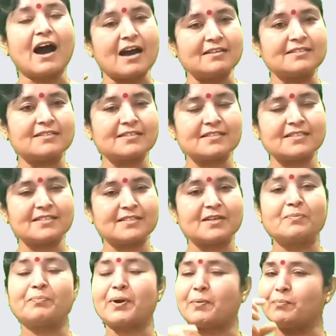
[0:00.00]

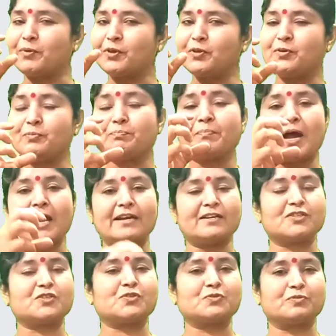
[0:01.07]
answers from my
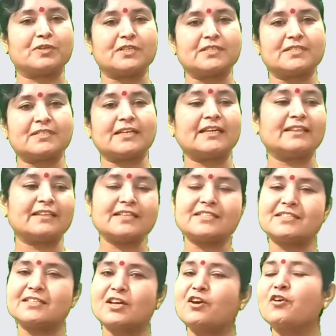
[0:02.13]
dear students in
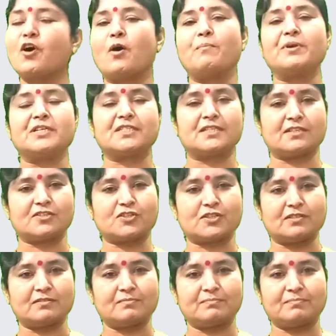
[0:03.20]
this comment section.